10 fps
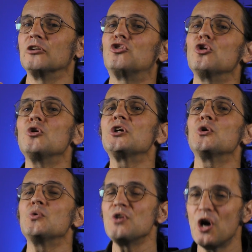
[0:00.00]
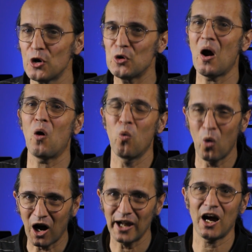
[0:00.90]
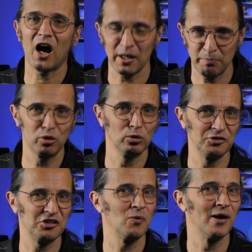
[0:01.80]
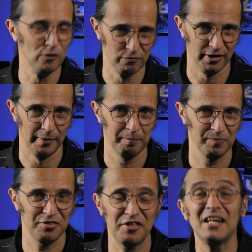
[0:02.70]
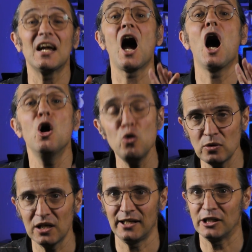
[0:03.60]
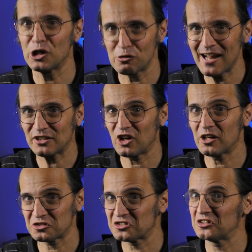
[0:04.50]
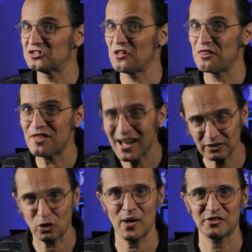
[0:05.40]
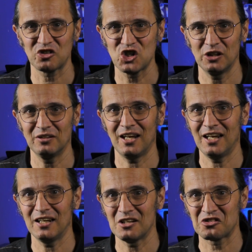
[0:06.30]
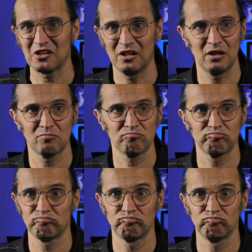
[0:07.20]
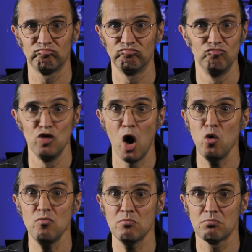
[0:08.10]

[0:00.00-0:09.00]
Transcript: do you know why I pulled you over? The only correct answer to that question is no.